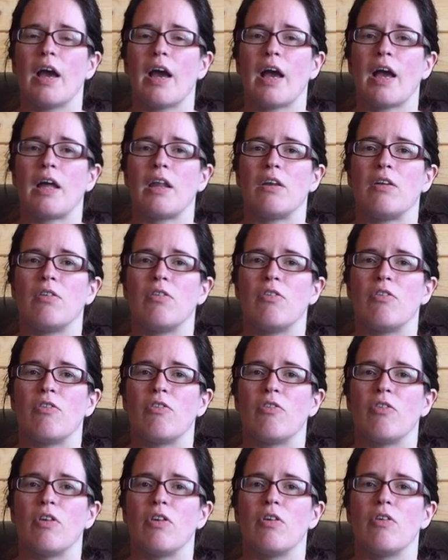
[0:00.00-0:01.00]
and
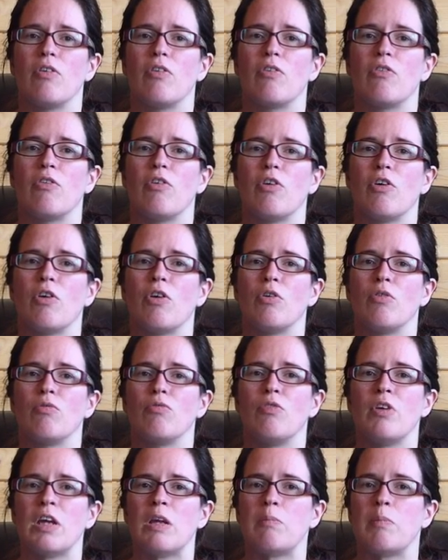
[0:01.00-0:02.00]
to
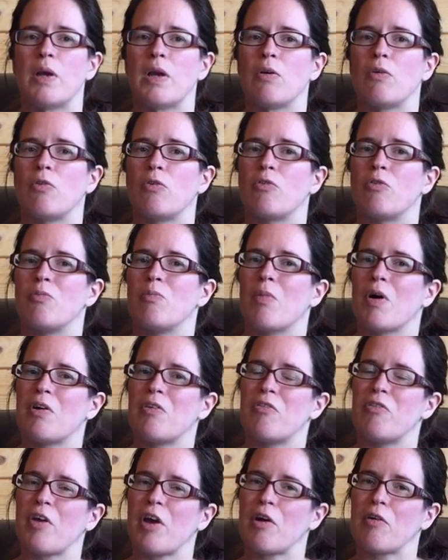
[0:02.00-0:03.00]
rebuild
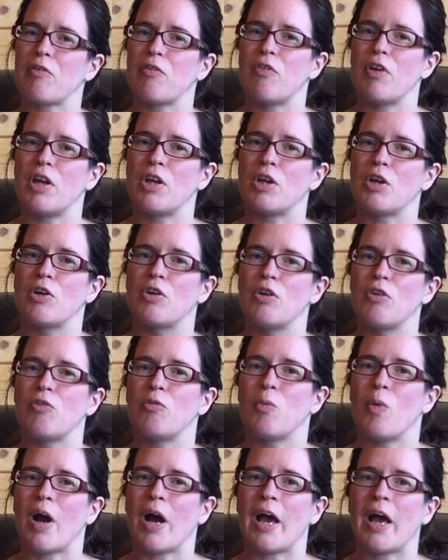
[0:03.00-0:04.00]
myself in a
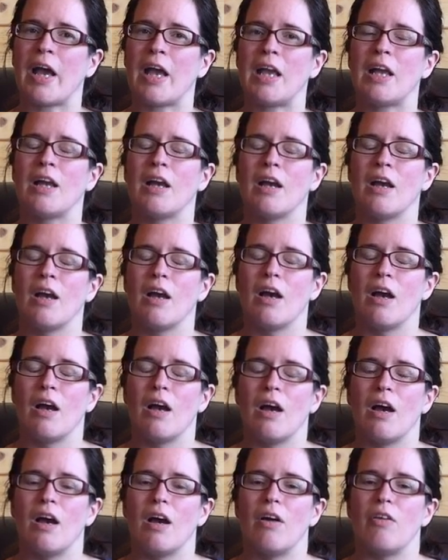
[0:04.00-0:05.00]
good way,
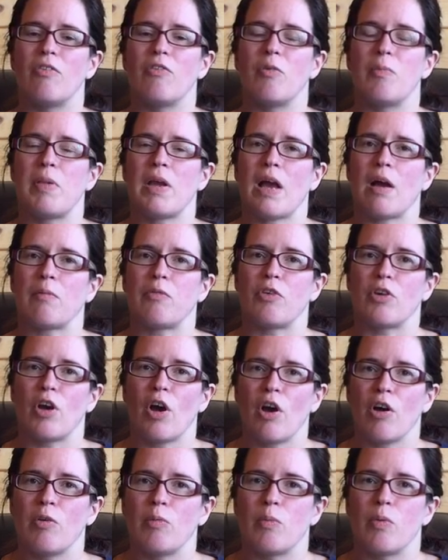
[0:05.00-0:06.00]
to be able to
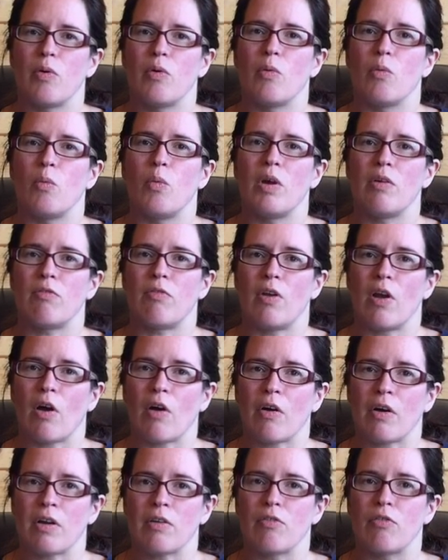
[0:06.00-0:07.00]
cope with
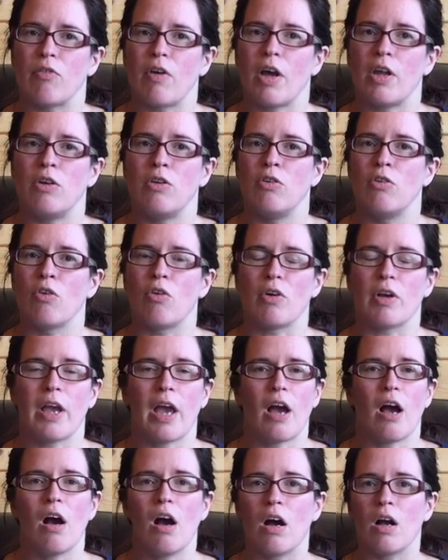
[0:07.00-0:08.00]
life and not
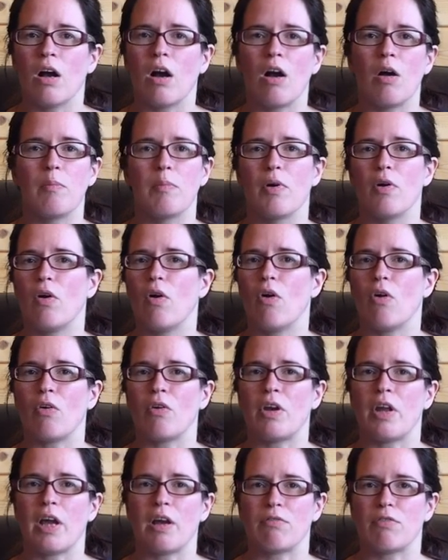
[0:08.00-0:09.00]
get hung up
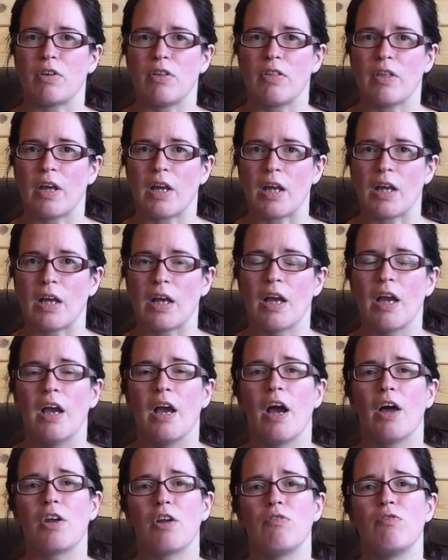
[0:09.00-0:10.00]
on everything.
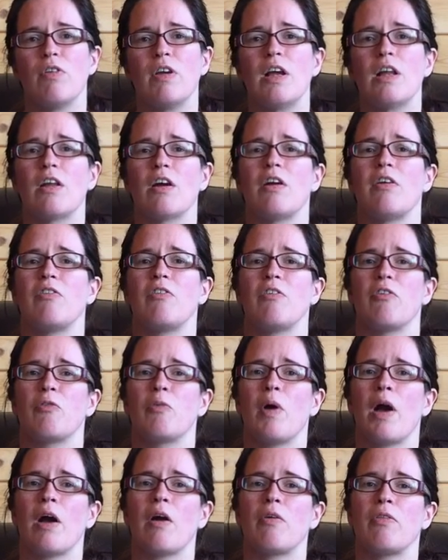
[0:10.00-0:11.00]
And I realised as
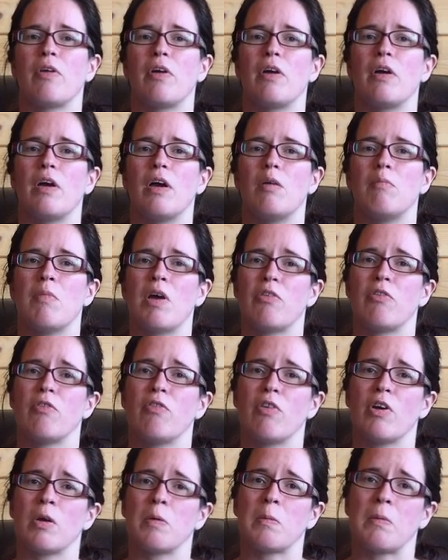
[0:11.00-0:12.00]
well that
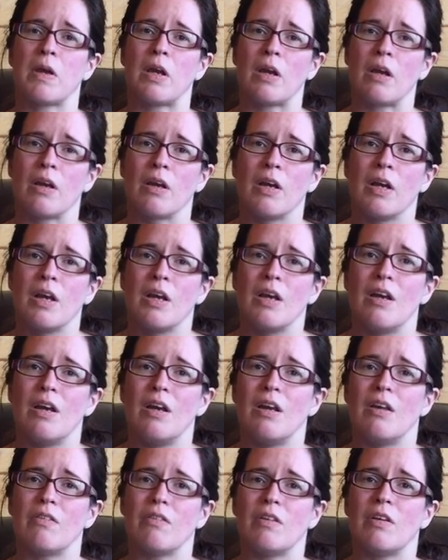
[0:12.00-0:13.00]
emetophobia
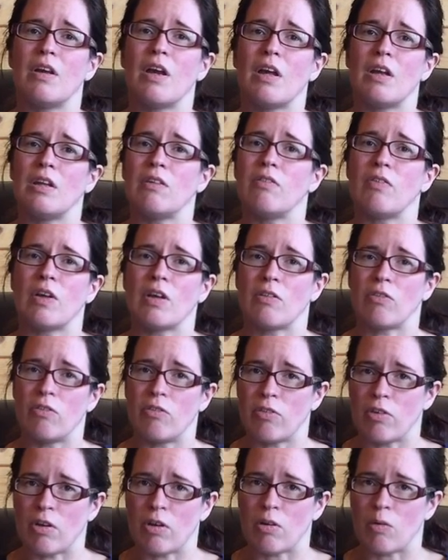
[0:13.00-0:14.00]
isn't anything to
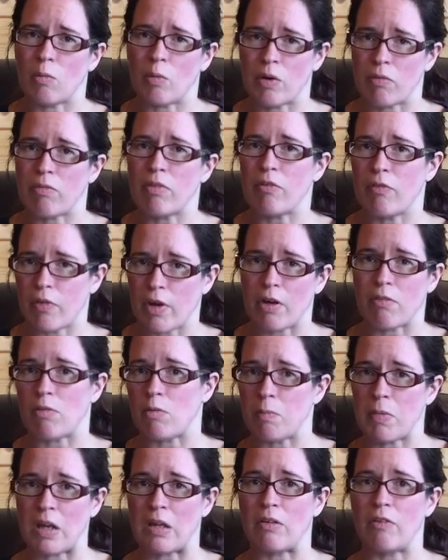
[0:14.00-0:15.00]
do with the fear
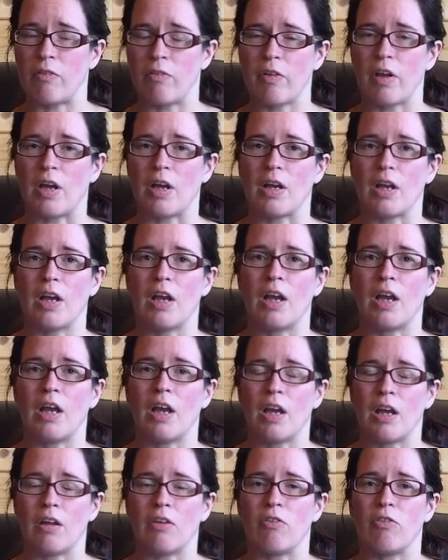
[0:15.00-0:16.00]
of being sick. It
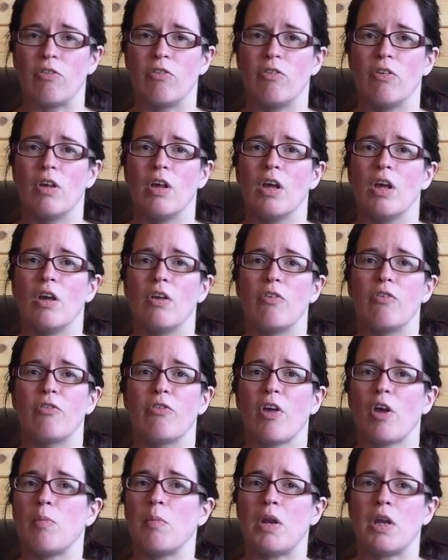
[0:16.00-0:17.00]
is
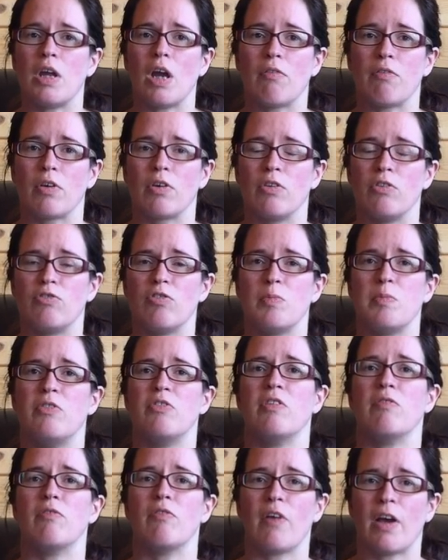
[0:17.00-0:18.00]
so many other
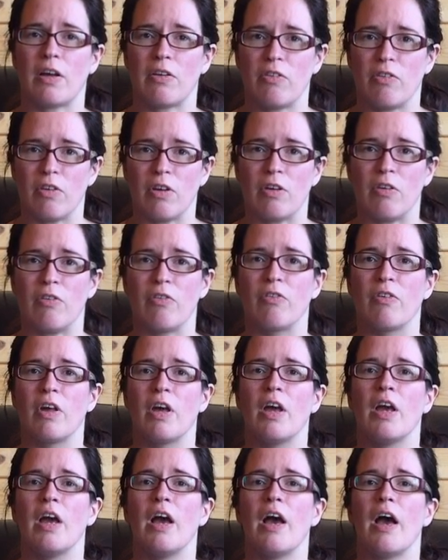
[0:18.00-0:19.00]
contributing factors,
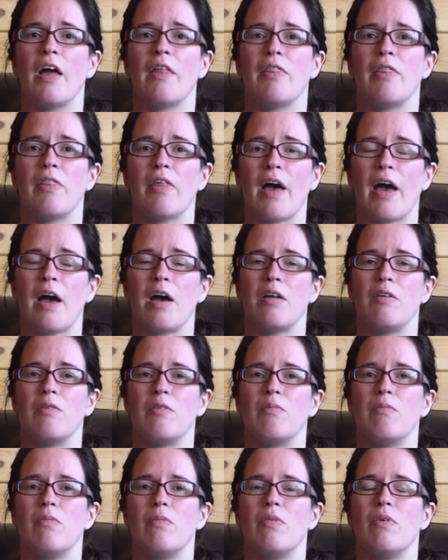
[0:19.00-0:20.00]
and that
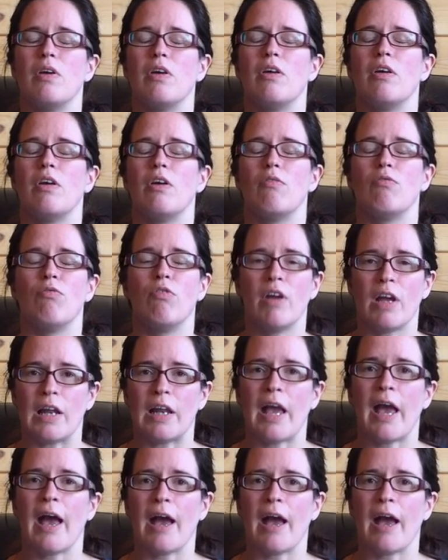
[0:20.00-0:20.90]
really